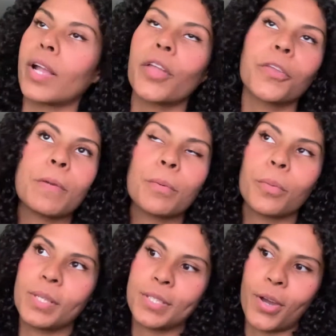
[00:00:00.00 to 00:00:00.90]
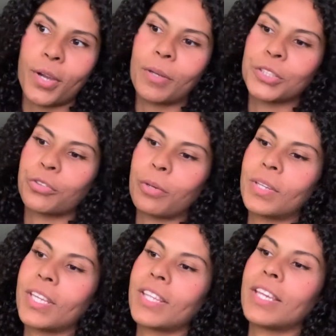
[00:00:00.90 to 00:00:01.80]
Like, other people, when they talk about
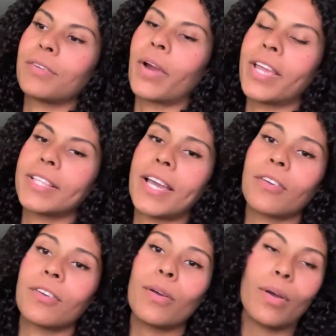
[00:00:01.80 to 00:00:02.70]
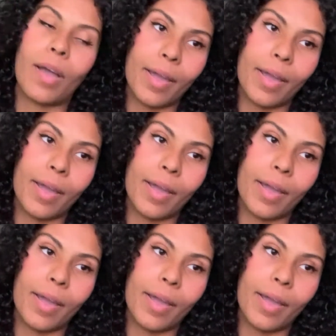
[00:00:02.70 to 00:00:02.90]
scripting, they write down.